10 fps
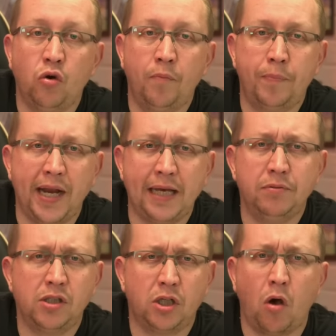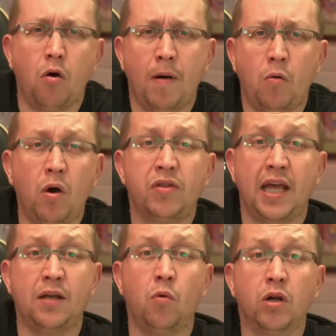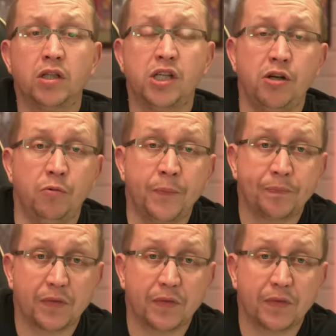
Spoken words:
or been able to go about what they want to do